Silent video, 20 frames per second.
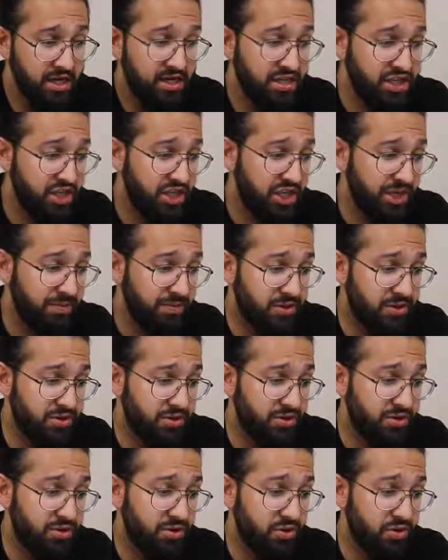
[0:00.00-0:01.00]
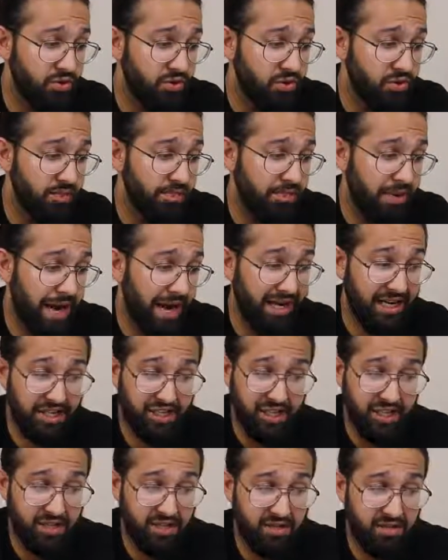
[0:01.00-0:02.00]
to ship to your
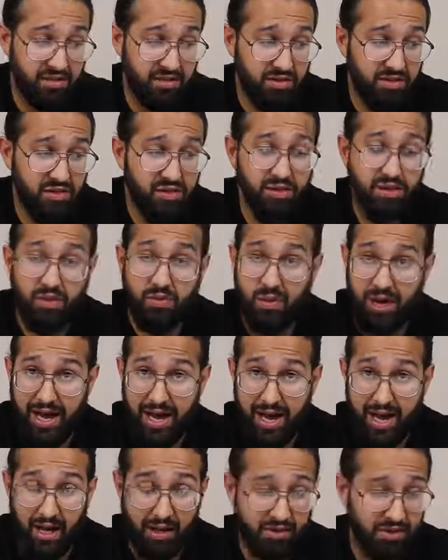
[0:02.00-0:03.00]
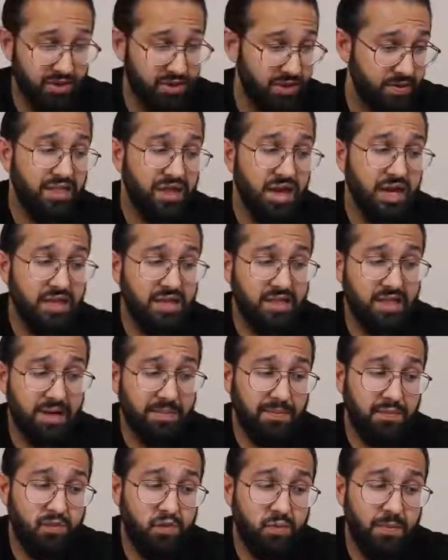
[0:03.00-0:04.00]
packages to the warehouse. Third
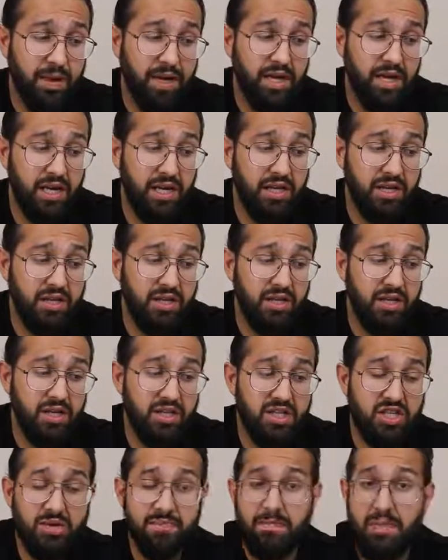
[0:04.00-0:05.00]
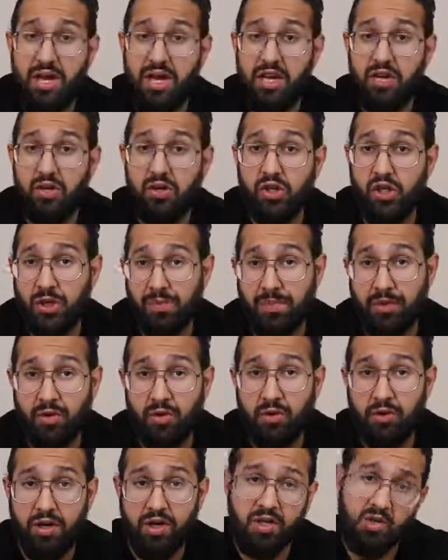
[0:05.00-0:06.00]
step will be submitting your shipping
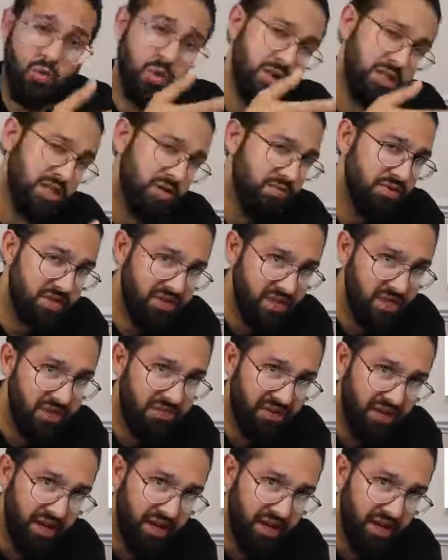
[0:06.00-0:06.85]
order. So once you receive